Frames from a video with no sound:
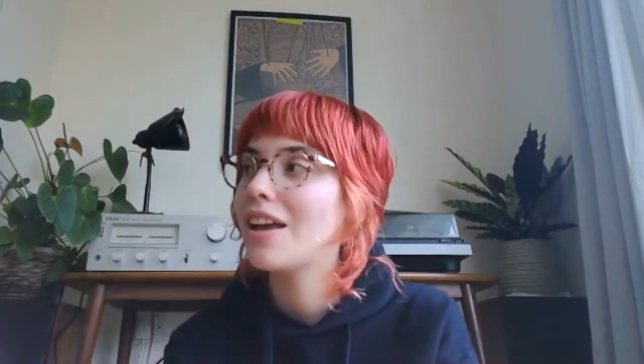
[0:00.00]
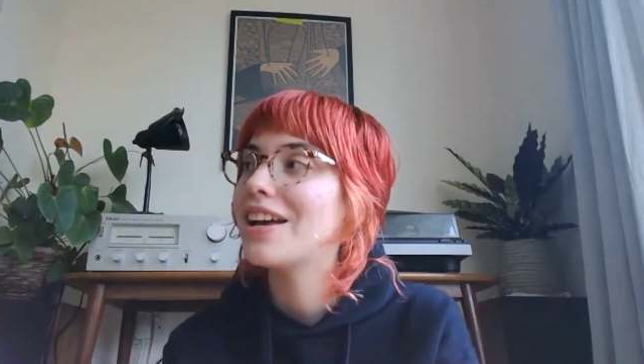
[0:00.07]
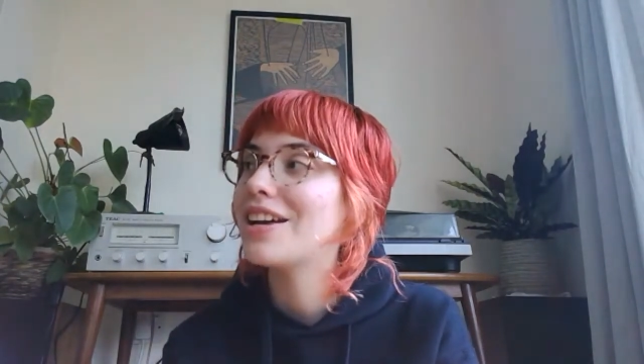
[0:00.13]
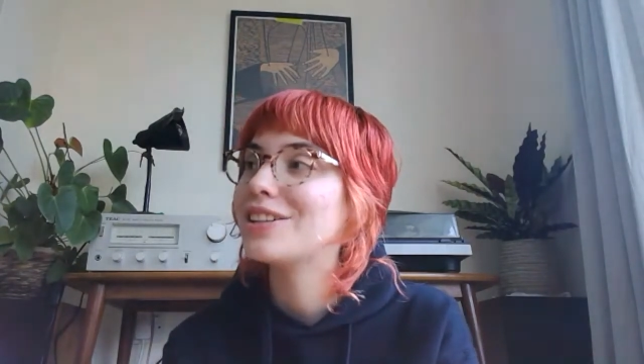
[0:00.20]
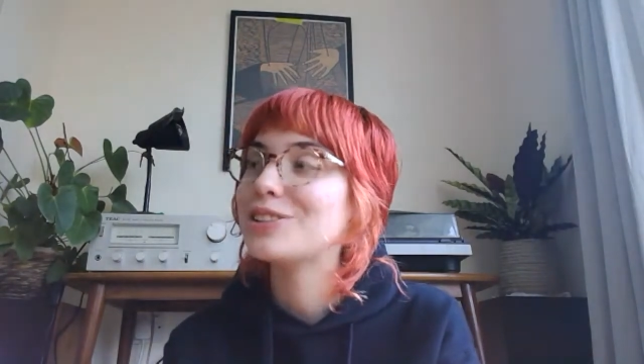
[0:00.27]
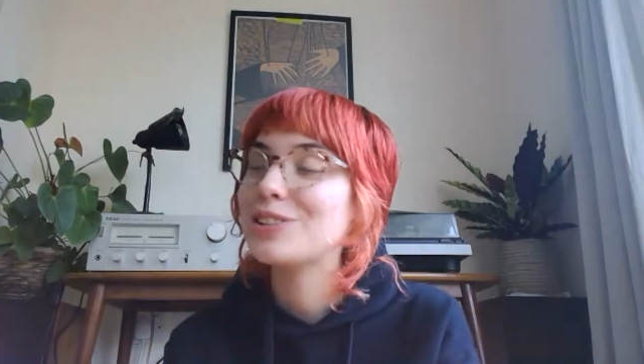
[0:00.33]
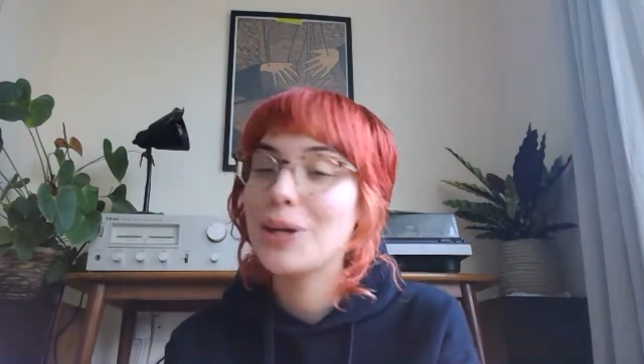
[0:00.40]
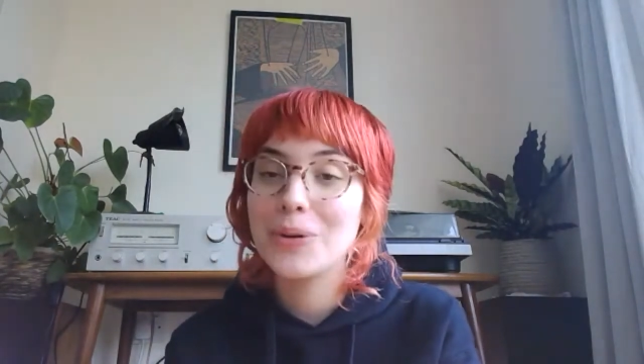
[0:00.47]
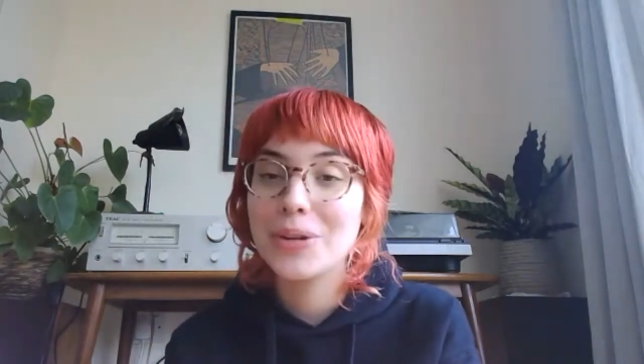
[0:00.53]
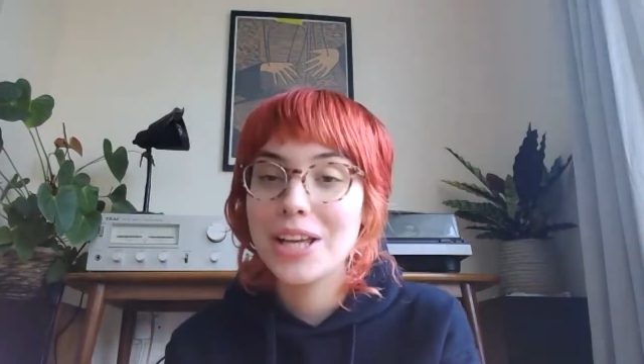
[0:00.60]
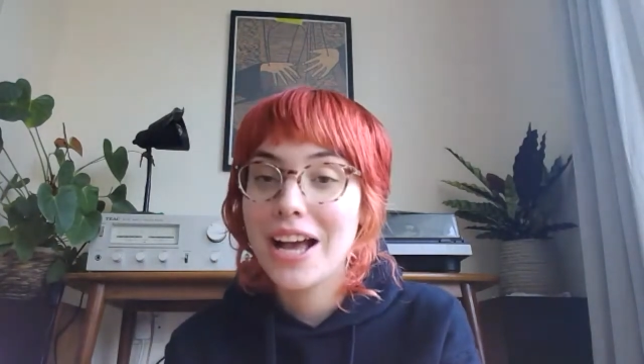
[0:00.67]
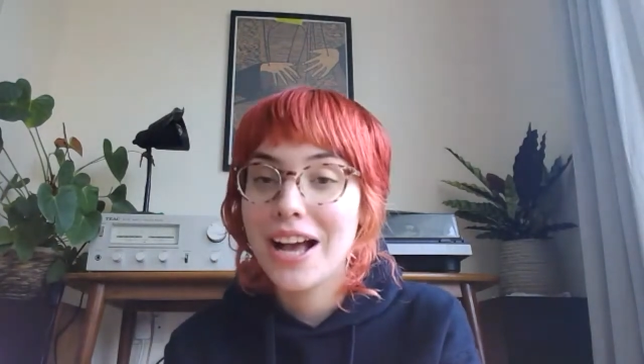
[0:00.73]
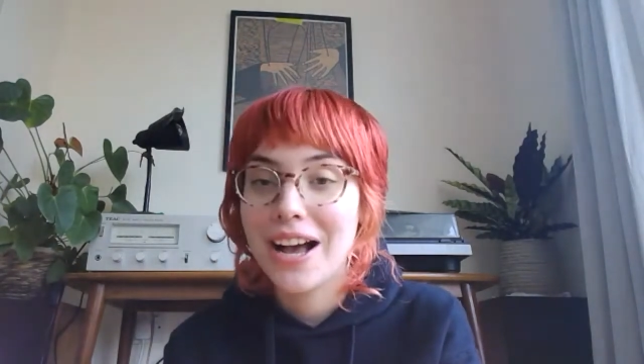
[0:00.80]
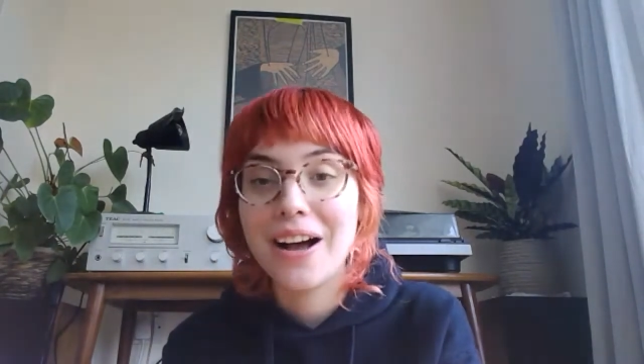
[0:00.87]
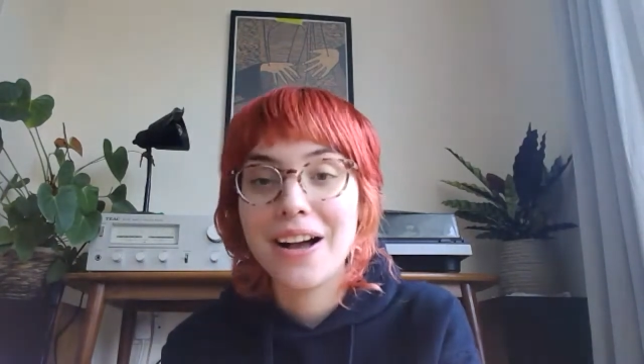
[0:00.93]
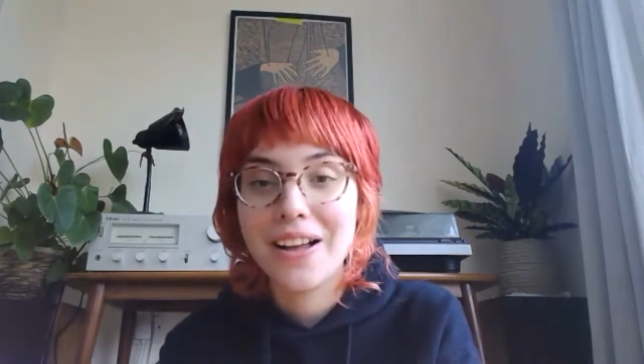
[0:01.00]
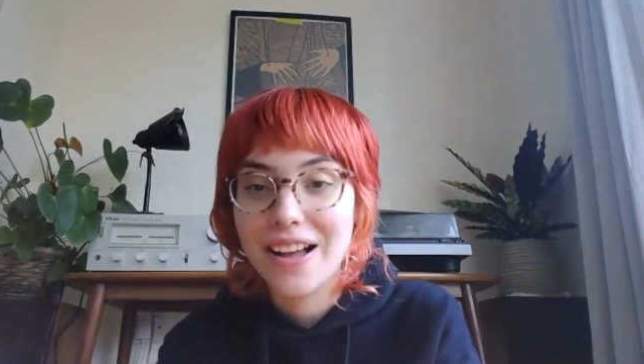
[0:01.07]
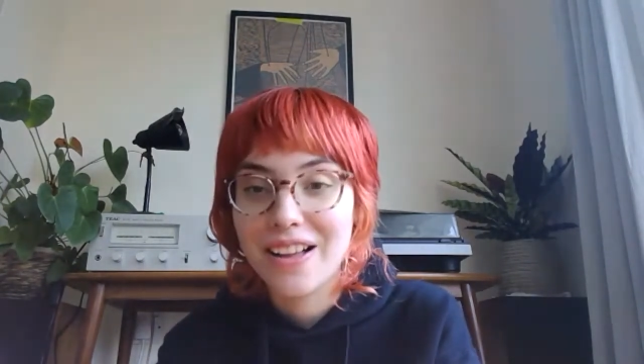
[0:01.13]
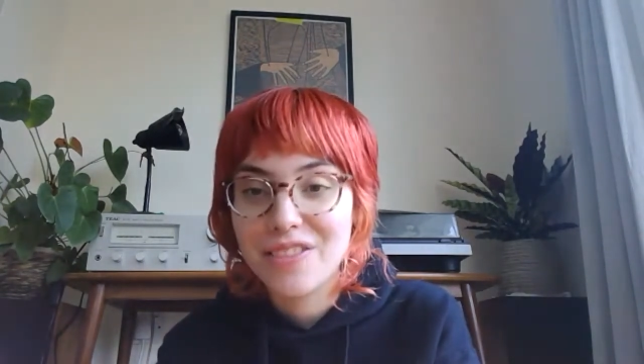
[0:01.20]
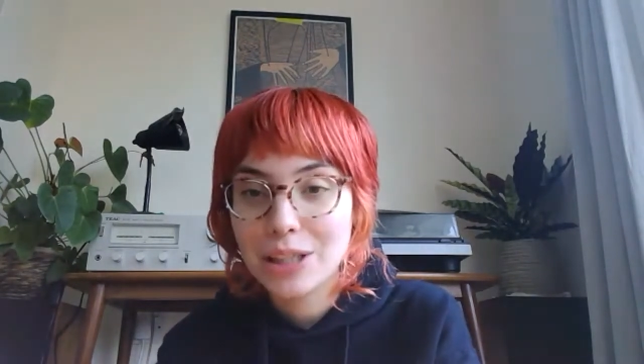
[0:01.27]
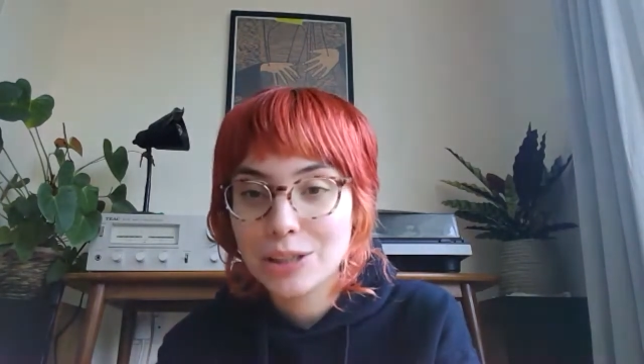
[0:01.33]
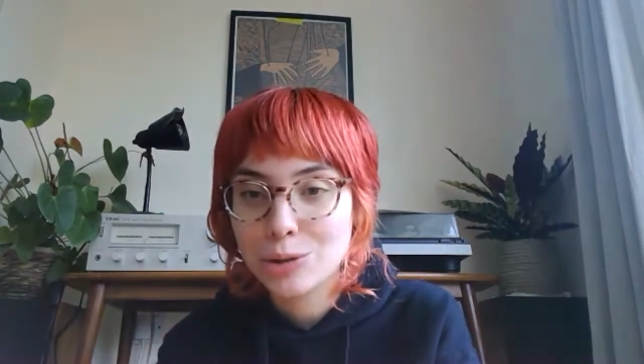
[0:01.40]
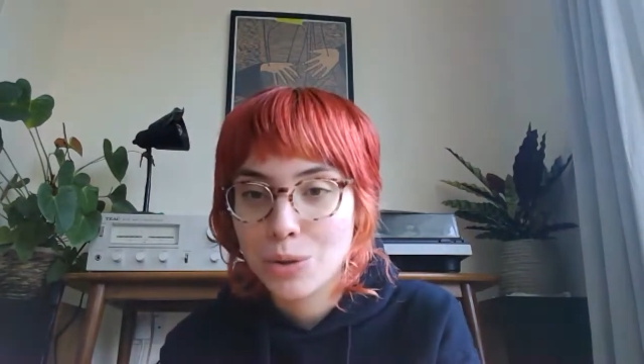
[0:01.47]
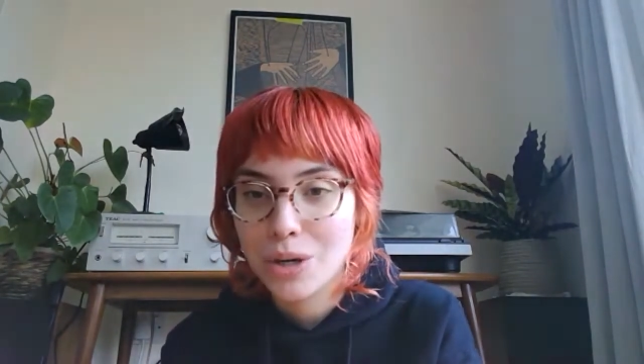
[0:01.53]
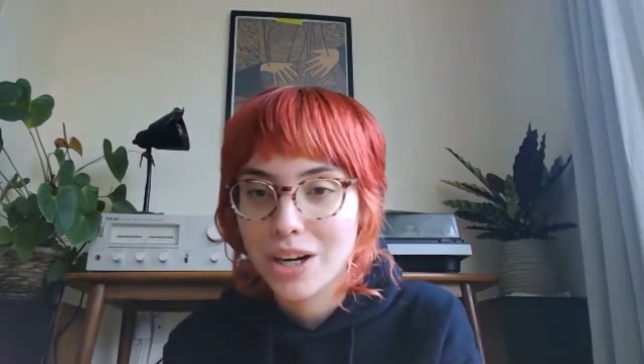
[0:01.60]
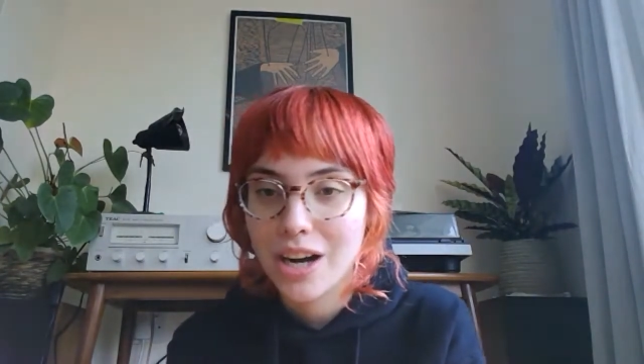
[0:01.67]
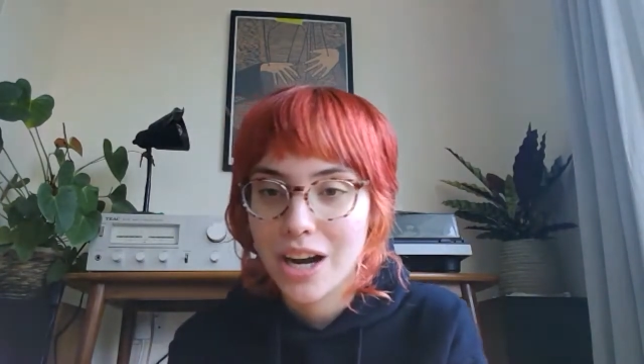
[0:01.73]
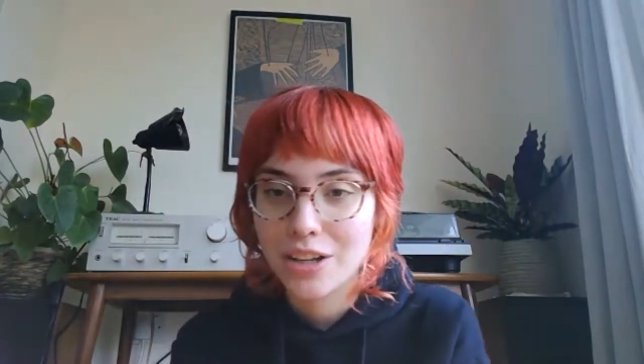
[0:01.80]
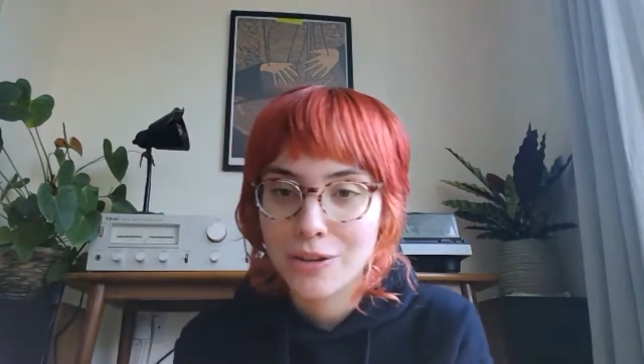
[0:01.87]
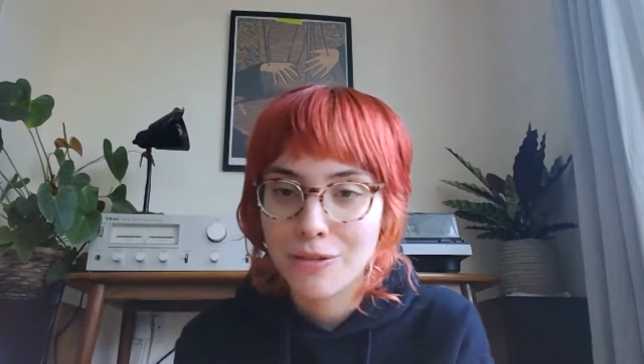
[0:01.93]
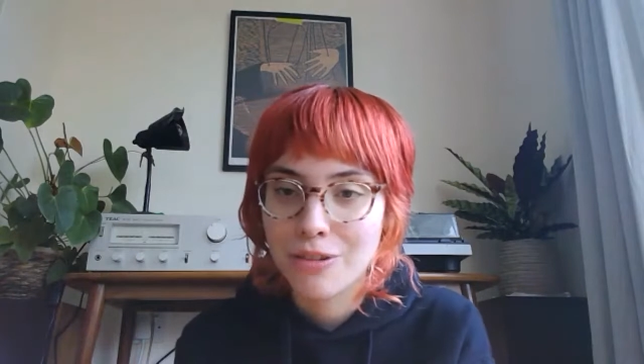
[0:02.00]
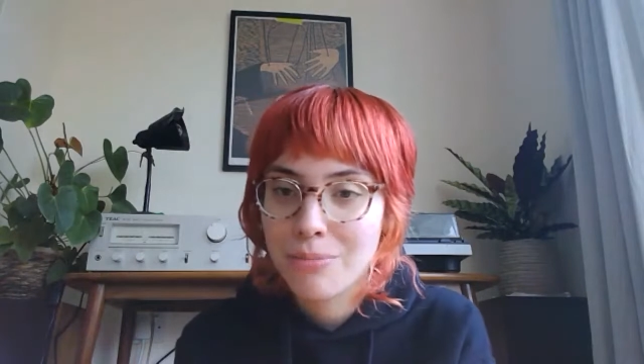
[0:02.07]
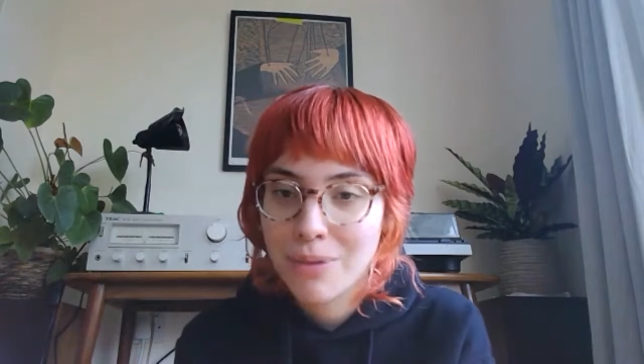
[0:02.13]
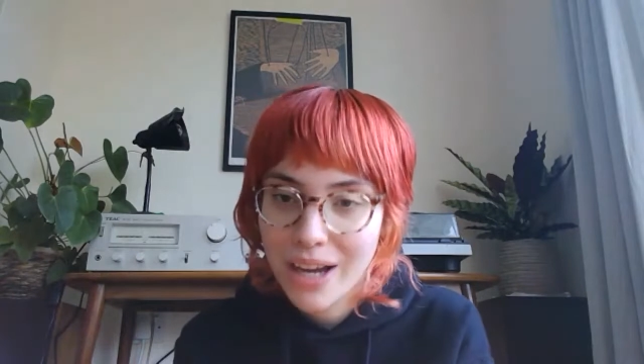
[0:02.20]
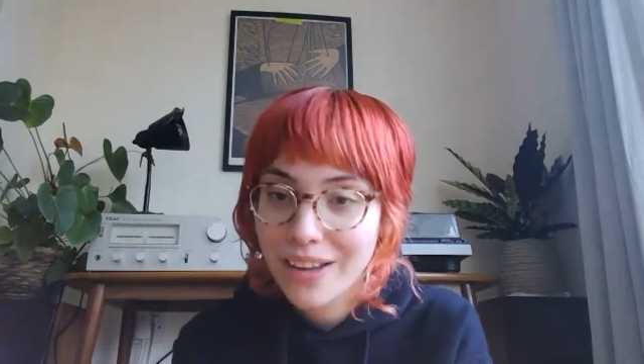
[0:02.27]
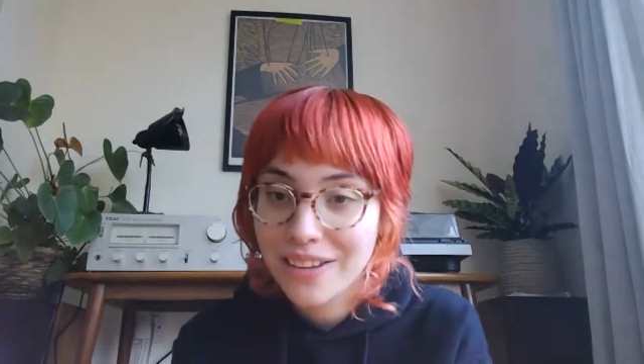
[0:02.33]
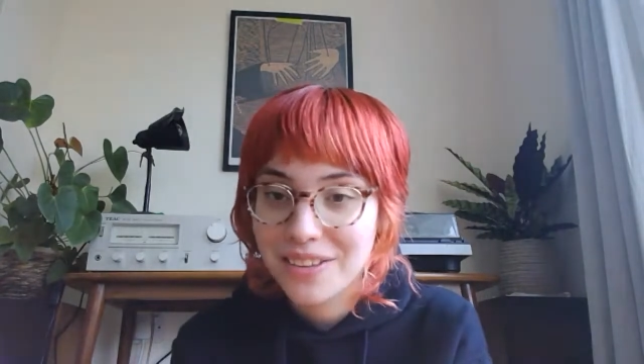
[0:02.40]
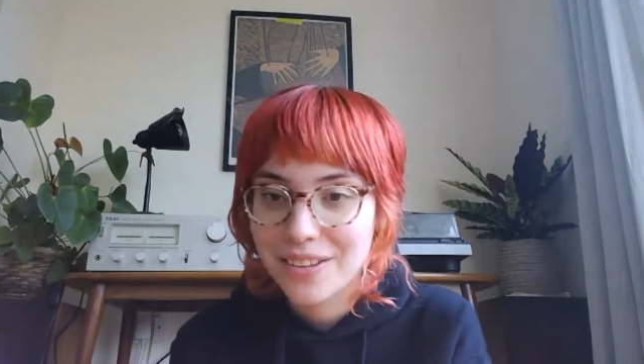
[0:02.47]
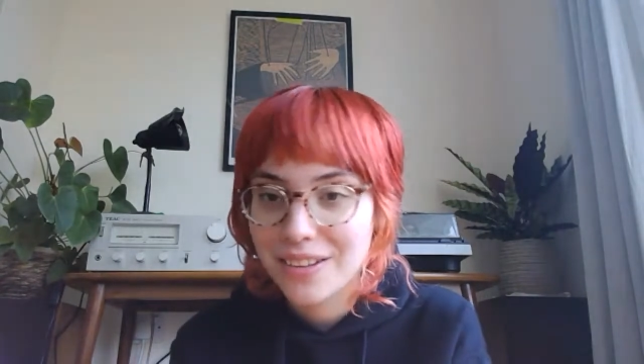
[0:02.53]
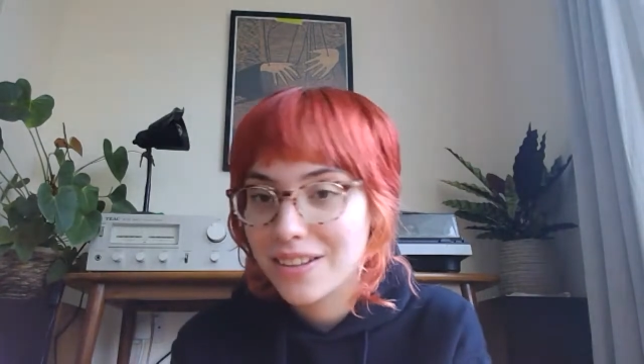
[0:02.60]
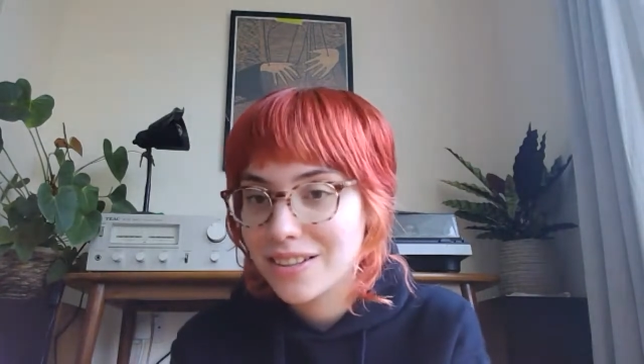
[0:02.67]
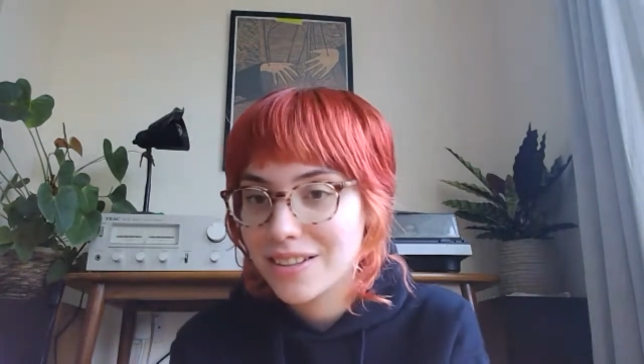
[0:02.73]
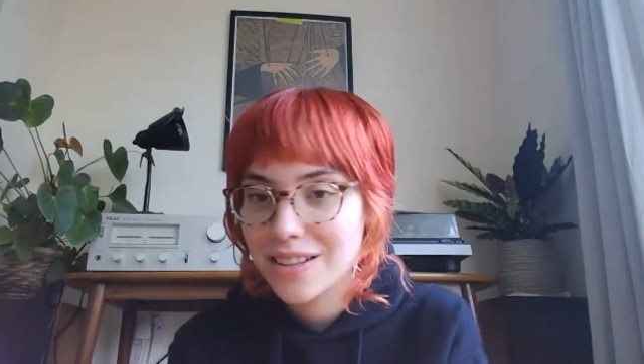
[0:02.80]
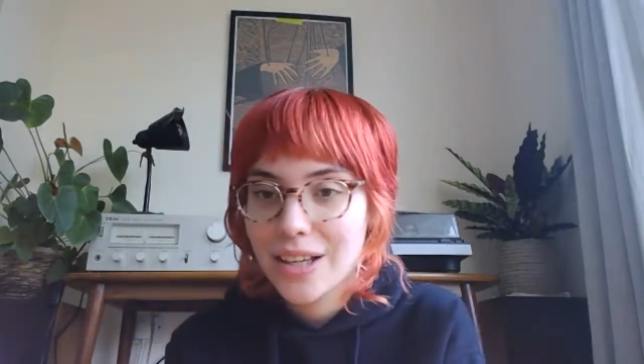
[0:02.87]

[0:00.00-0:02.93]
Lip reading: So yeah, and that's where kind of the band,